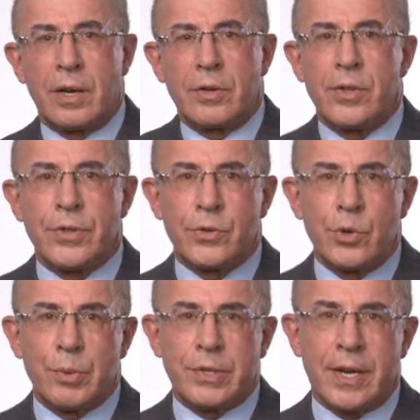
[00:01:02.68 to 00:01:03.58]
I learnt the
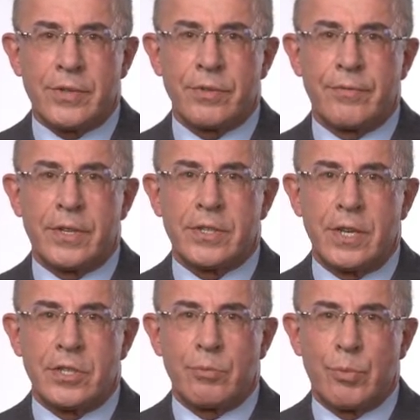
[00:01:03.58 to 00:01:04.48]
supratarsal
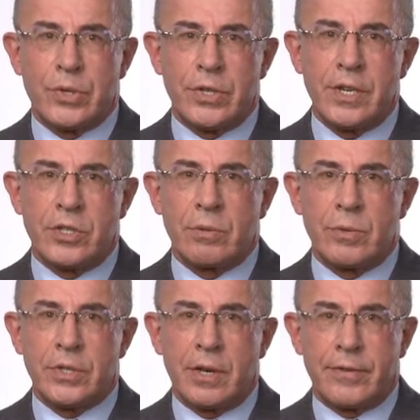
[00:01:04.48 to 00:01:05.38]
fixation procedure,
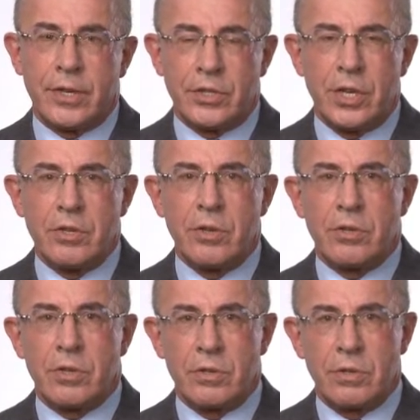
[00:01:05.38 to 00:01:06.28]
which I've
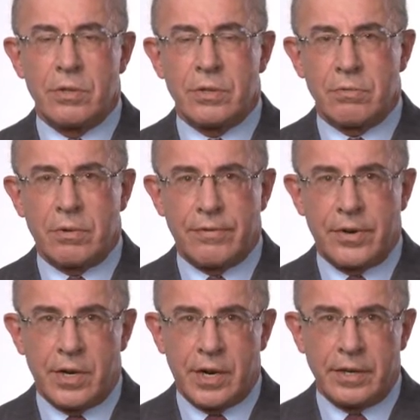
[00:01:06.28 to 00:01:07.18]
continued to use and
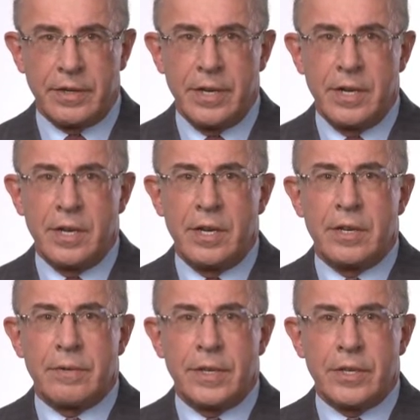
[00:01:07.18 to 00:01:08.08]
refine.
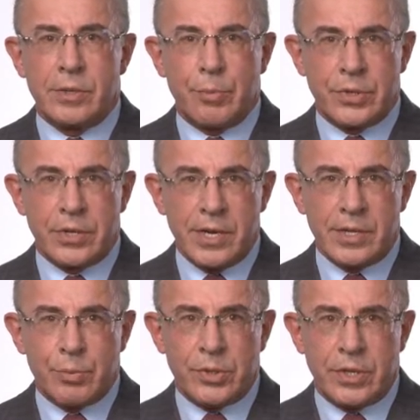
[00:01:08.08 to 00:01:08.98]
It is a
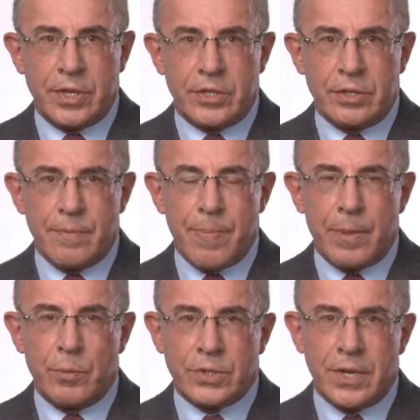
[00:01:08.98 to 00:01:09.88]
precise procedure
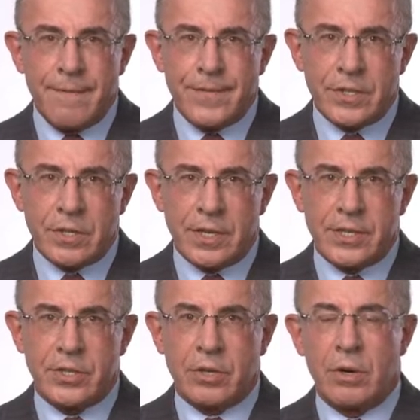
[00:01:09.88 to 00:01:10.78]
which
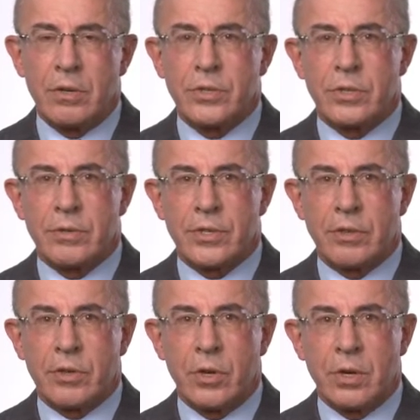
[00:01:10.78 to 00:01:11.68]
emphasizes the contours
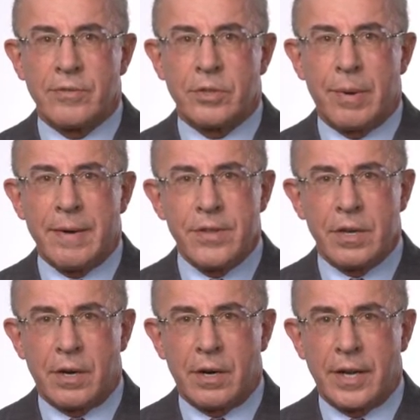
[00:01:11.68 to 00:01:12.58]
and curves above the
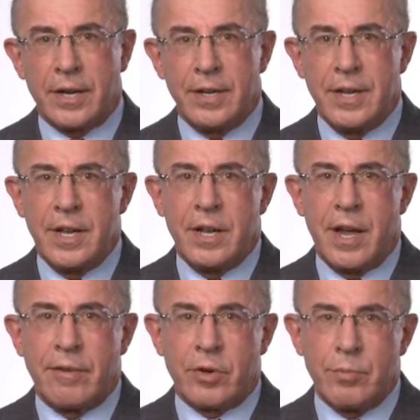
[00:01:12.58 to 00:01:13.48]
eye
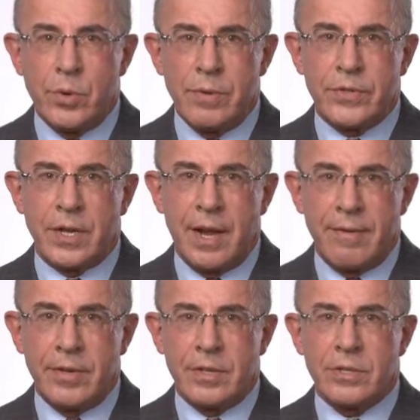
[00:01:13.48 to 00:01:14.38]
and removes the
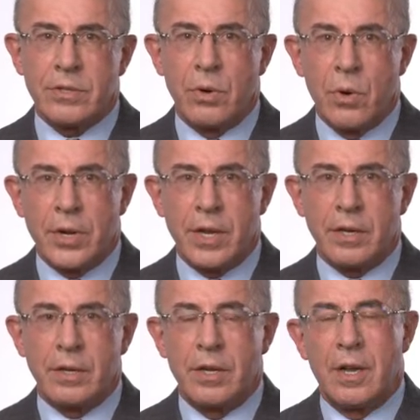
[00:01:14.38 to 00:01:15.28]
heaviness,
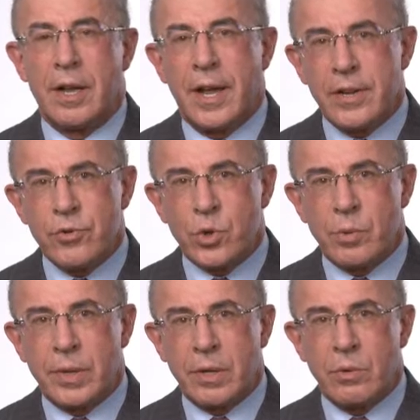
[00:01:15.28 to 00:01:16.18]
hooding and
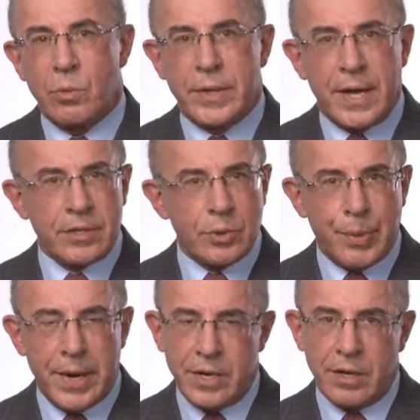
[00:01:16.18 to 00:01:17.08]
drooping without
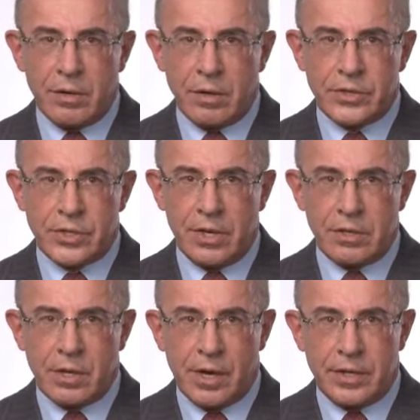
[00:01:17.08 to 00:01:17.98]
depending on
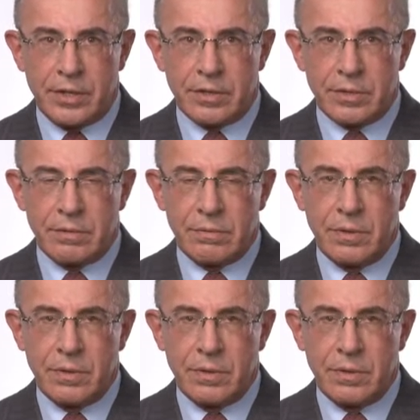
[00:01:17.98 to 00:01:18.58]
skin tightness.